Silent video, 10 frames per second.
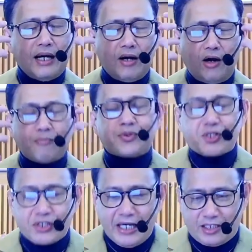
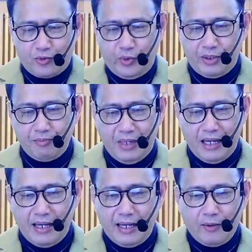obsessed with
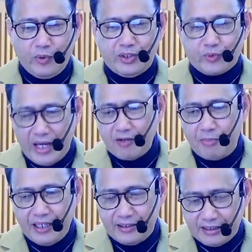
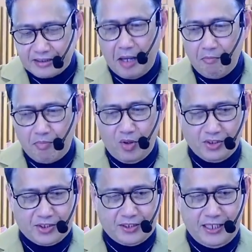renovating
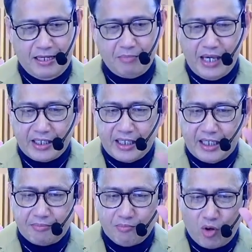temples and making
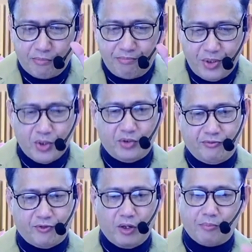it more
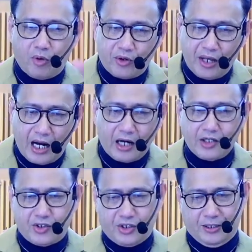beautiful, more
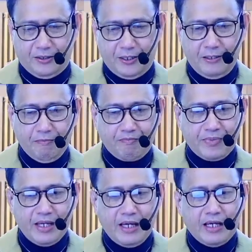larger, right?
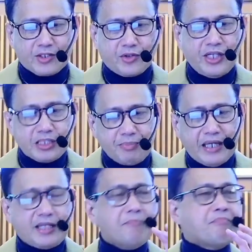So this
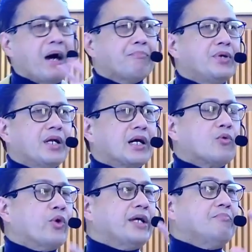made him popular
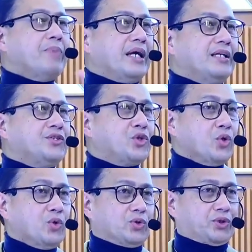with many
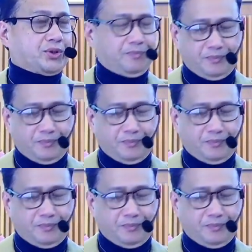Jews.